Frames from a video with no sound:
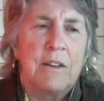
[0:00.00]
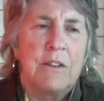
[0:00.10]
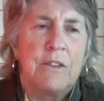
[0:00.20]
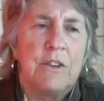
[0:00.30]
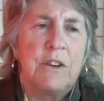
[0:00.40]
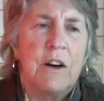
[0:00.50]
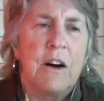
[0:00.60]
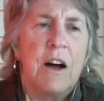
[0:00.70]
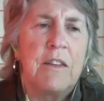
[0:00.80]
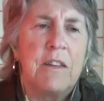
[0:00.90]
To
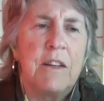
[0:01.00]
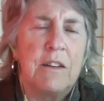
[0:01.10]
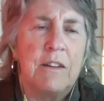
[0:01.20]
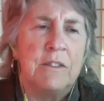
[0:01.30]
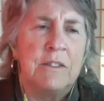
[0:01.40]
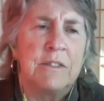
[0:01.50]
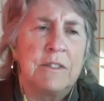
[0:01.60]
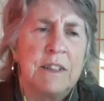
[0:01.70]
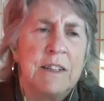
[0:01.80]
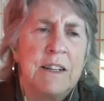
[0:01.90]
deny the
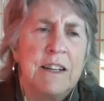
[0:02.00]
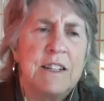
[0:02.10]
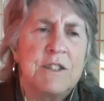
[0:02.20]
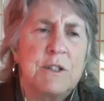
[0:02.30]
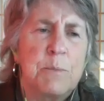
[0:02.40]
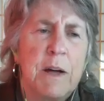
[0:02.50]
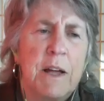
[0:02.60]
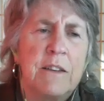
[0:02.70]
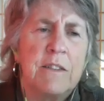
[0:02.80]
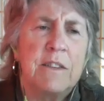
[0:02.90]
interdependence